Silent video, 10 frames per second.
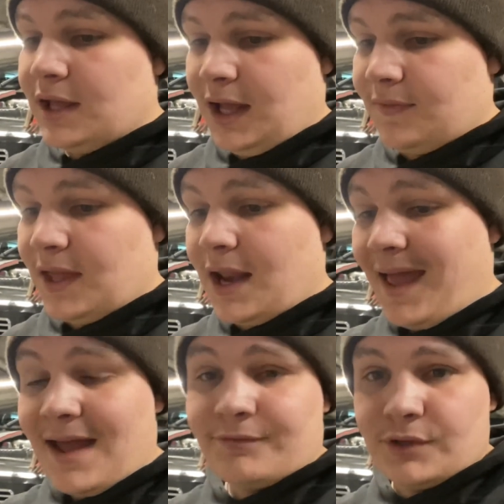and then
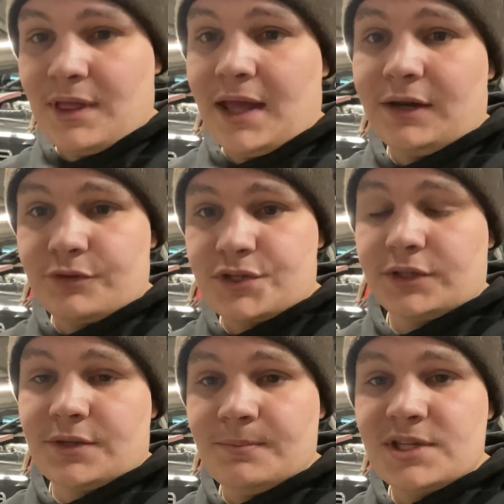after that, it'll
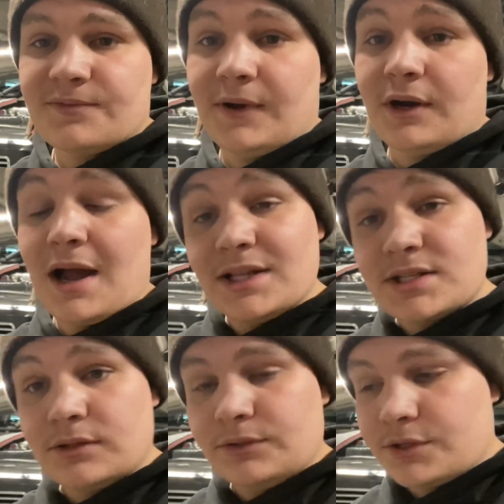start to misfire on
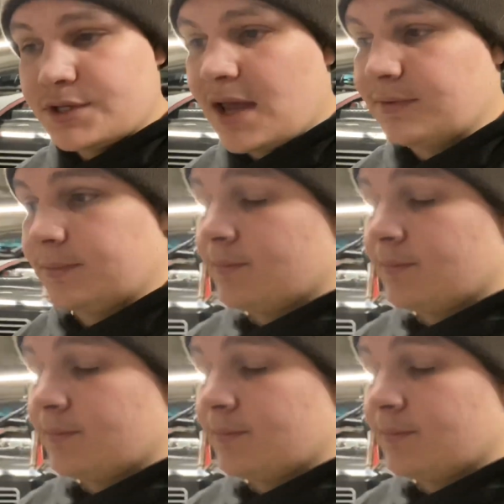cylinder 7.